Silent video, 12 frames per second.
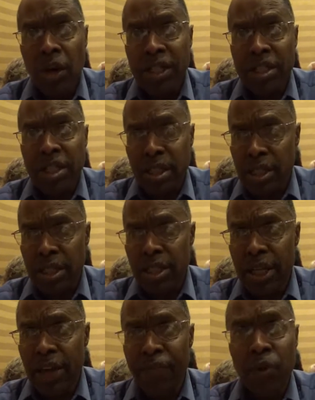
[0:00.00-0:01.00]
what
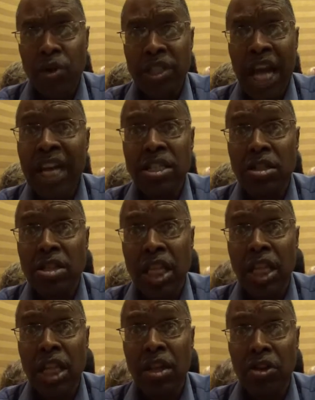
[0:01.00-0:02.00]
if it was
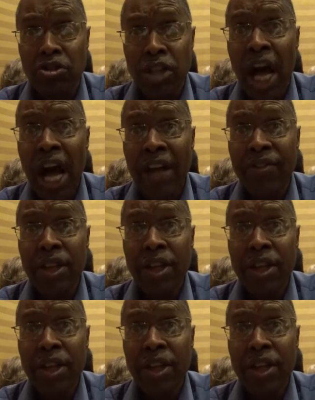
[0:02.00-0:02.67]
accidental or not,